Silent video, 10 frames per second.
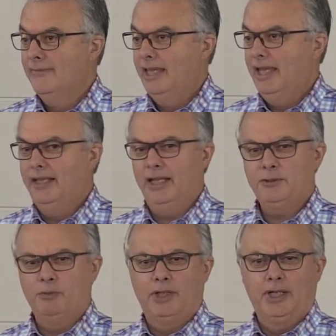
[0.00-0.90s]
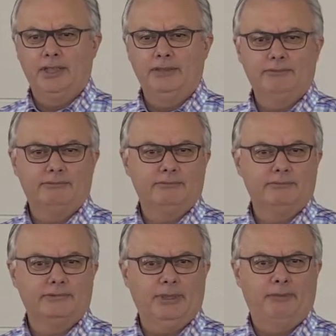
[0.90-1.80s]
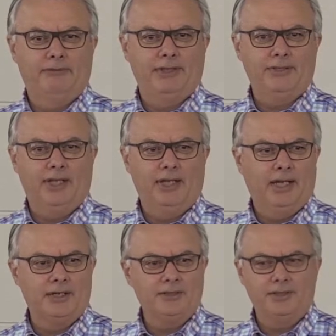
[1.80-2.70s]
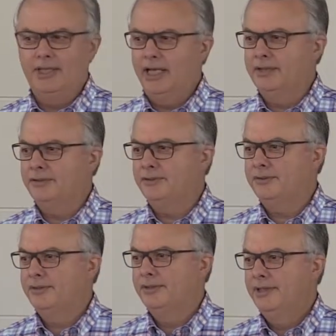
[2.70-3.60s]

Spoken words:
And that's why some of us are larger than others.